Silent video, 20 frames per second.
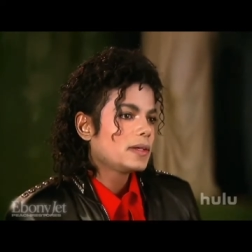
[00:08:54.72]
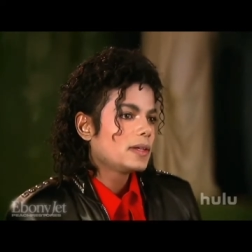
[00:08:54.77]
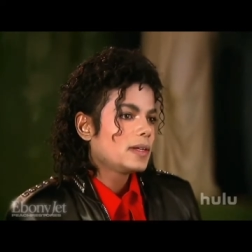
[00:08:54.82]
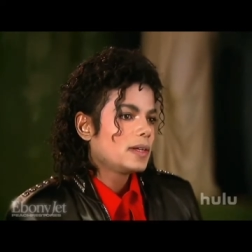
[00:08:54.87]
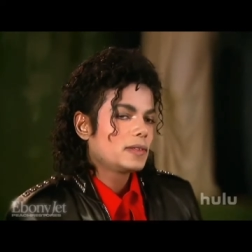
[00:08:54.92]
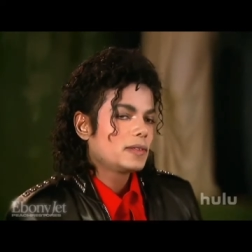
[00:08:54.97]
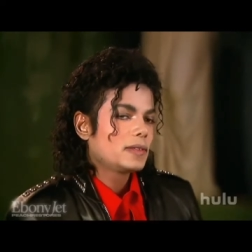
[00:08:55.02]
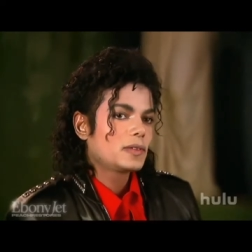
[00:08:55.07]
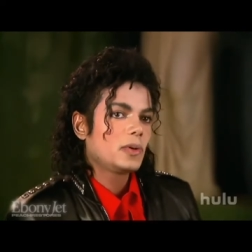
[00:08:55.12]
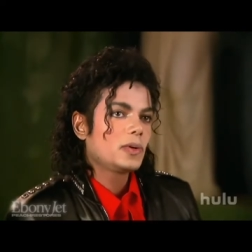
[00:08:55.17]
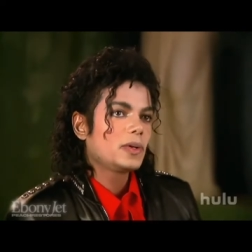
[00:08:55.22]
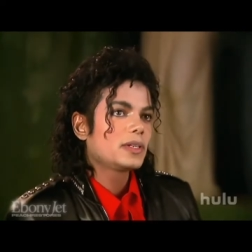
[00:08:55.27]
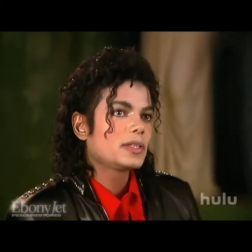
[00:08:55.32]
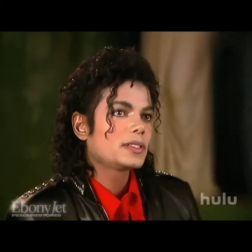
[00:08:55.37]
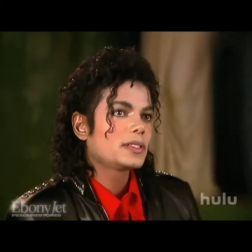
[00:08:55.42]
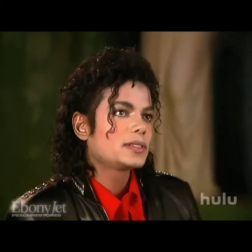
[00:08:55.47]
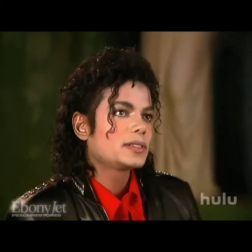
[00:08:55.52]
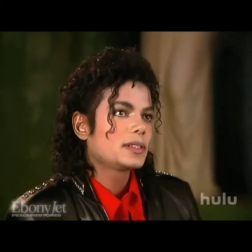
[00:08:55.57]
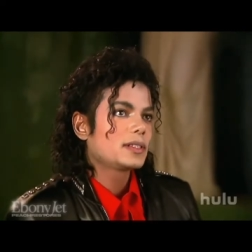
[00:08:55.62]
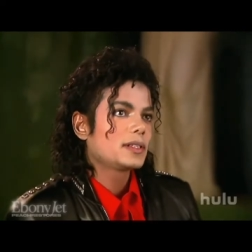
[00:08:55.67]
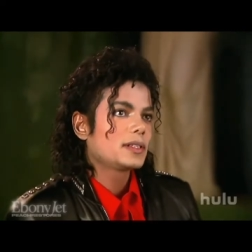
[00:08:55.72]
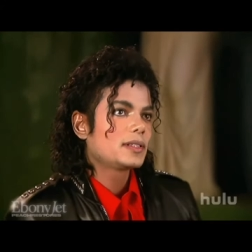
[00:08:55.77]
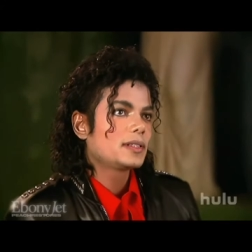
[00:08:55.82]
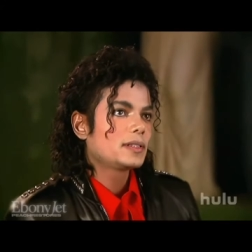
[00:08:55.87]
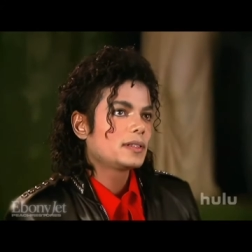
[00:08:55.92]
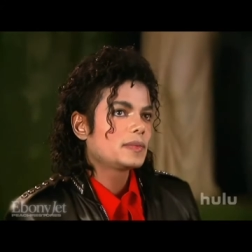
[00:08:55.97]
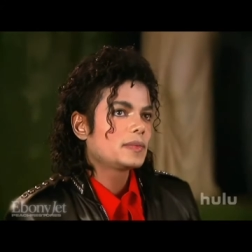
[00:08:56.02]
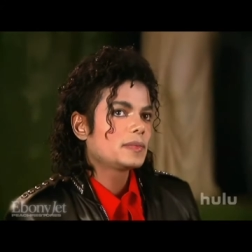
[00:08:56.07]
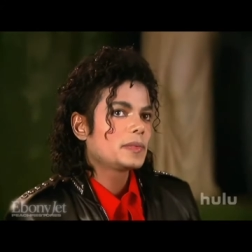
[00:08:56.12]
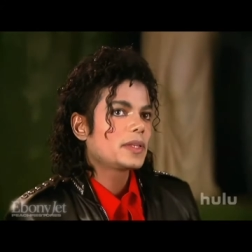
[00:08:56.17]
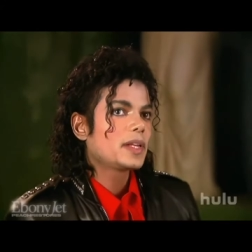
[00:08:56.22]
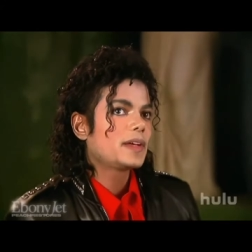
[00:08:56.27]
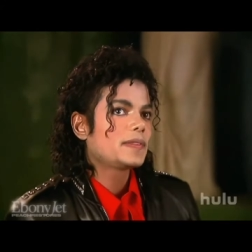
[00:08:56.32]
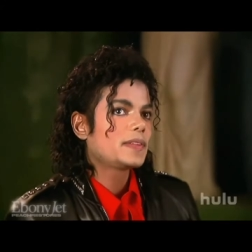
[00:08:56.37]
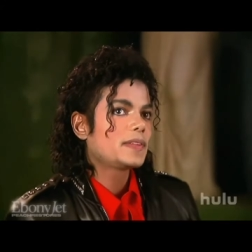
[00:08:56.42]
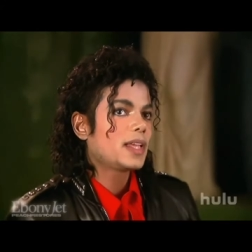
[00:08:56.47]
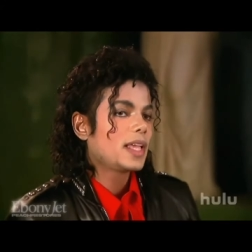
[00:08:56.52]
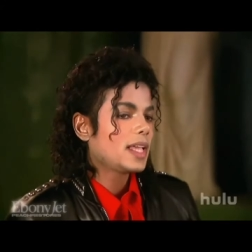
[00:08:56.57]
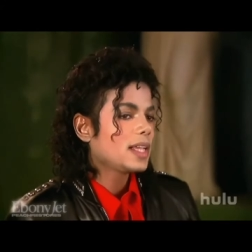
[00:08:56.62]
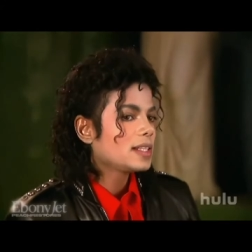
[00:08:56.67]
Of course, um, but I've
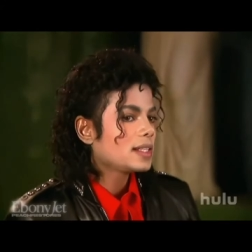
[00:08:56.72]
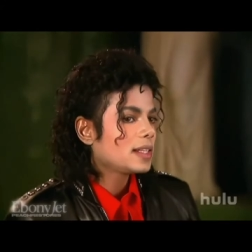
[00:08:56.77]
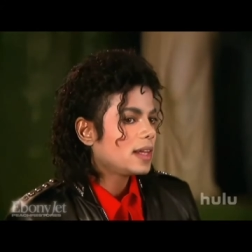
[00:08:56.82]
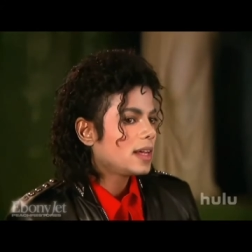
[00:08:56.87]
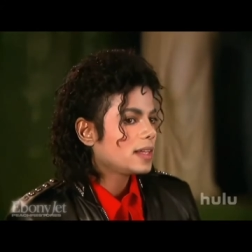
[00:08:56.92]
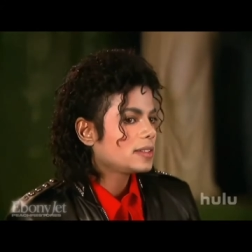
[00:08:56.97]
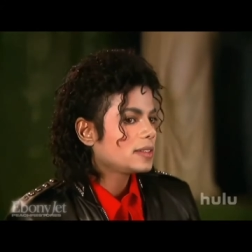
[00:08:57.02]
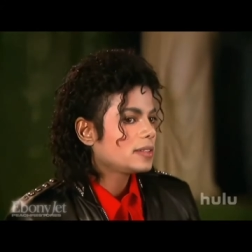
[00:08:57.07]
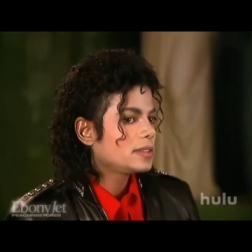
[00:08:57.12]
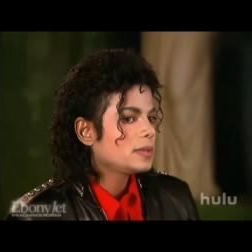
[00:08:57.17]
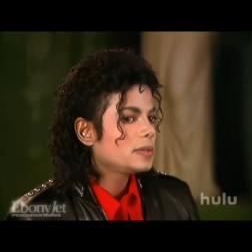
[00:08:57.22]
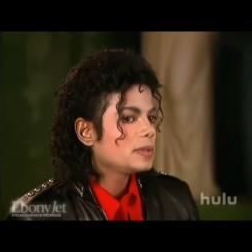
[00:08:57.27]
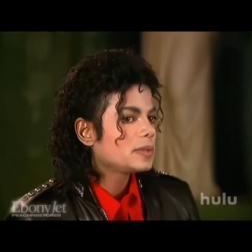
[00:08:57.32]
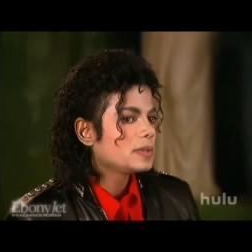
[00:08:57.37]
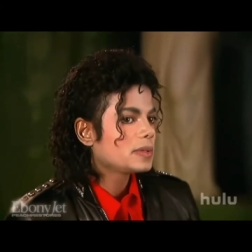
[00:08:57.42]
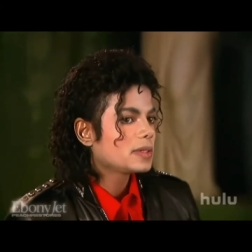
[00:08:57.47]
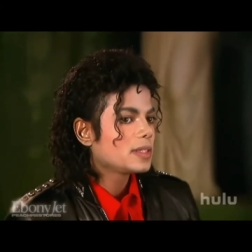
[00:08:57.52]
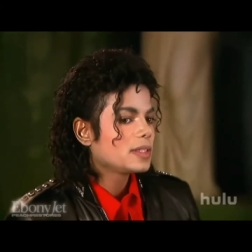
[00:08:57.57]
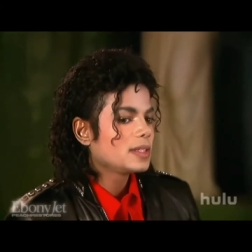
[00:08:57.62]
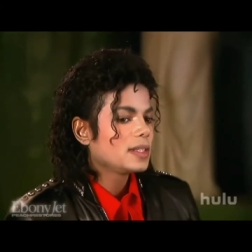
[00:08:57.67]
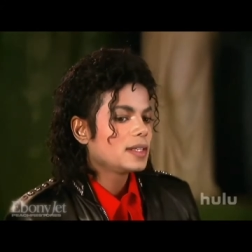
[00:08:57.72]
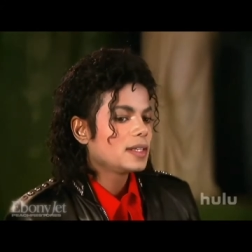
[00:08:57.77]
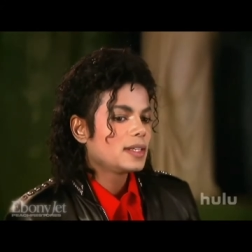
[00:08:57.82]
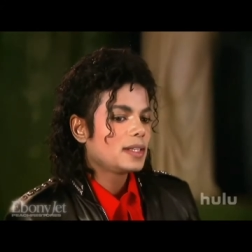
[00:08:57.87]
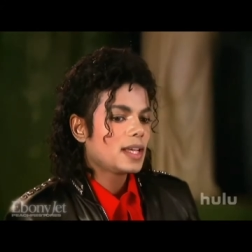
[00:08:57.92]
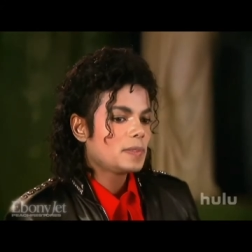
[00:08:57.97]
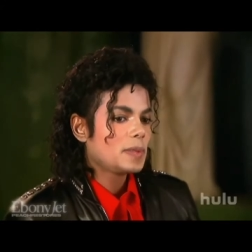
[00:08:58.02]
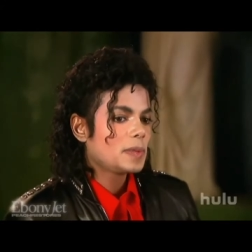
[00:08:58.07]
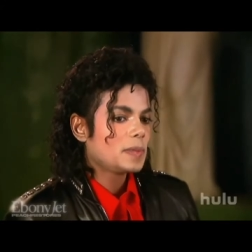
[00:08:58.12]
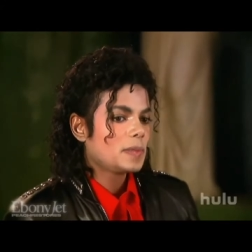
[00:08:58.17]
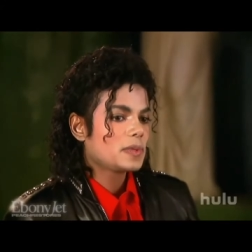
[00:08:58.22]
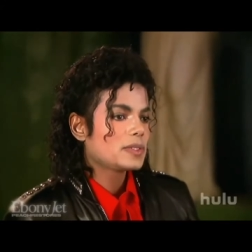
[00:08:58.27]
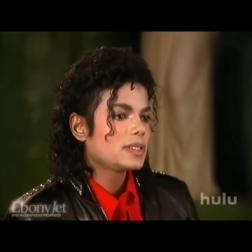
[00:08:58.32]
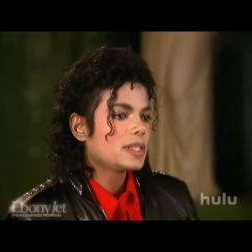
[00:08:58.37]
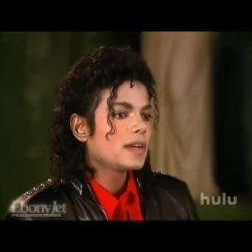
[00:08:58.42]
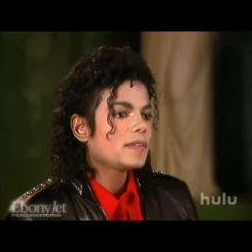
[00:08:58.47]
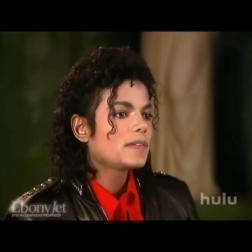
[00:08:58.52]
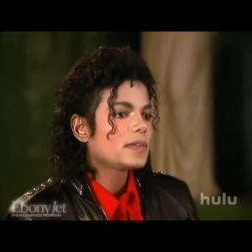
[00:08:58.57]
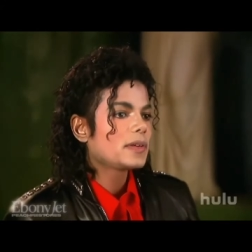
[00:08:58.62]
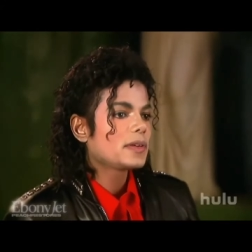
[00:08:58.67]
gained a lot too. Mm -hmm. A lot of people's
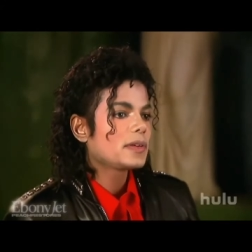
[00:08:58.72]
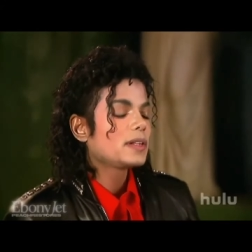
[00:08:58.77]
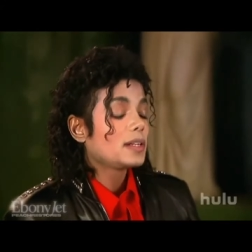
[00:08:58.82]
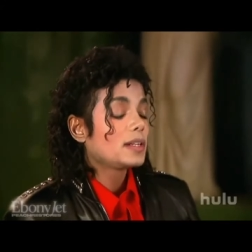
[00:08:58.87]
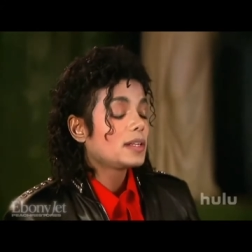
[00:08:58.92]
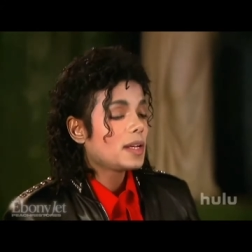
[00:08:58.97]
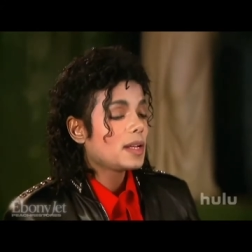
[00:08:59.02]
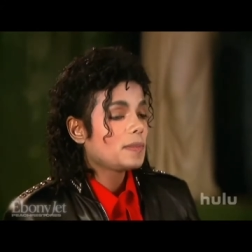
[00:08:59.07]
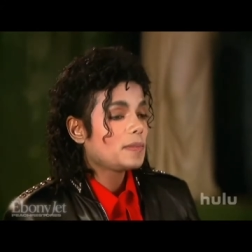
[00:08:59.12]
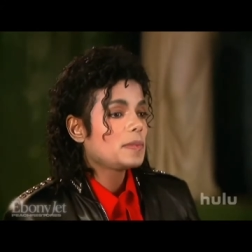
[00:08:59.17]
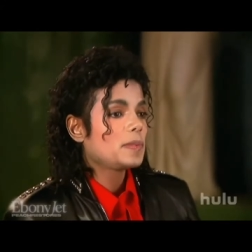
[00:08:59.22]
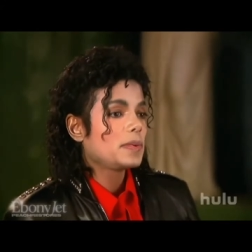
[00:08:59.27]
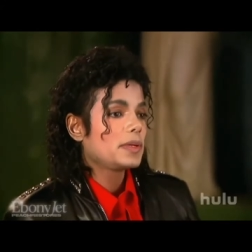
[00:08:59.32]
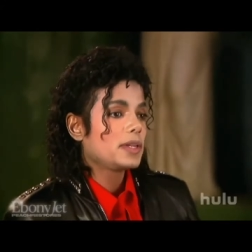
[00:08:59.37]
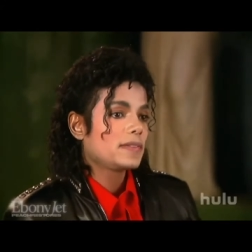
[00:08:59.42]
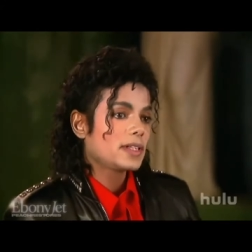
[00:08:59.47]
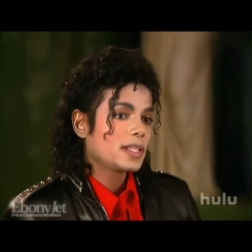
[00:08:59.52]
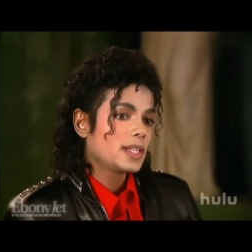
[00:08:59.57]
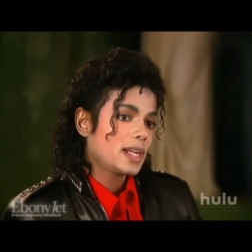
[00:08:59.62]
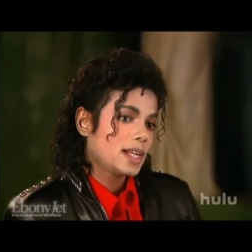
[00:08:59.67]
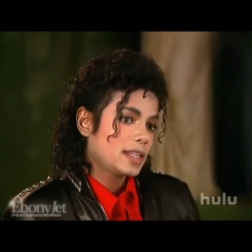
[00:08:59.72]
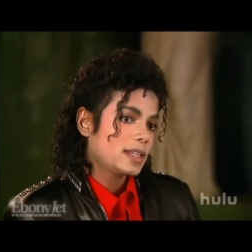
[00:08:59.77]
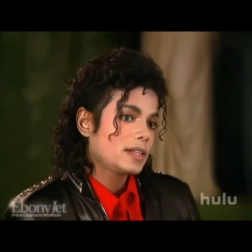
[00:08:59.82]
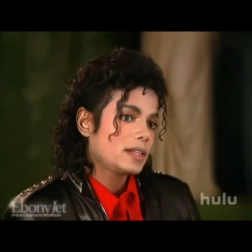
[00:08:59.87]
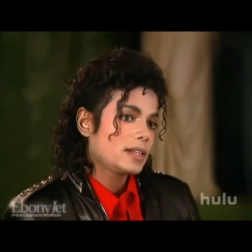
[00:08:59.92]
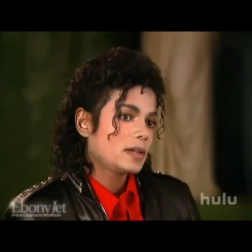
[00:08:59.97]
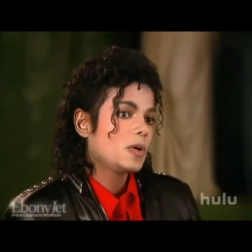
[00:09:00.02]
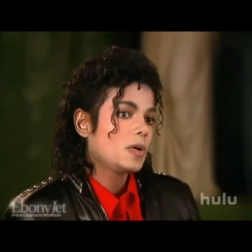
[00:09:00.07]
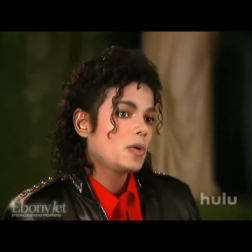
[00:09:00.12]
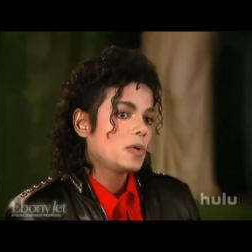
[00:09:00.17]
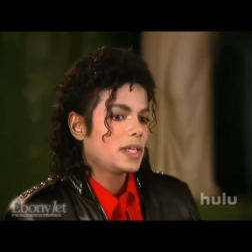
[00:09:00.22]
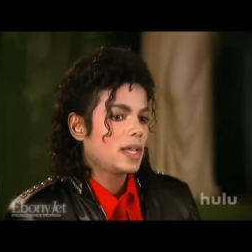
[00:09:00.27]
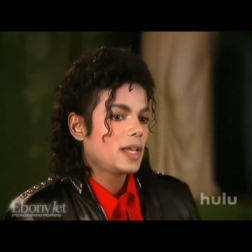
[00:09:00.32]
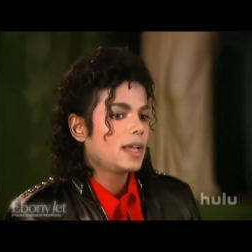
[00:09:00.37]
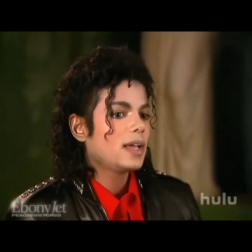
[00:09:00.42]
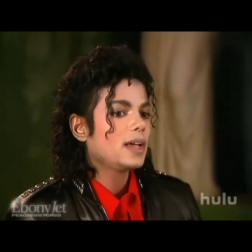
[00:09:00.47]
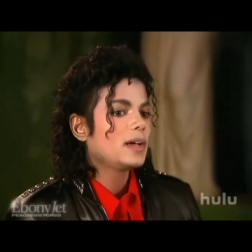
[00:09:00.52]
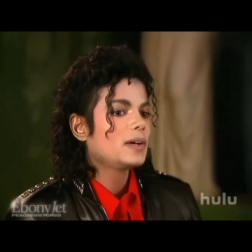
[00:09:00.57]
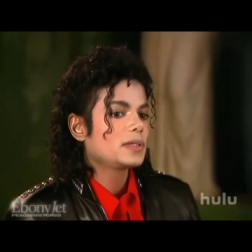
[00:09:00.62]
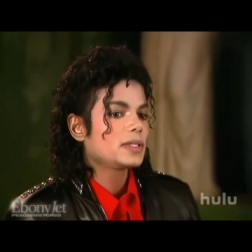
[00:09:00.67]
never, a lot of people never get out of their
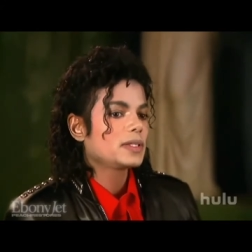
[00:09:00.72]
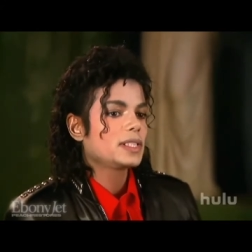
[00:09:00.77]
hometown, get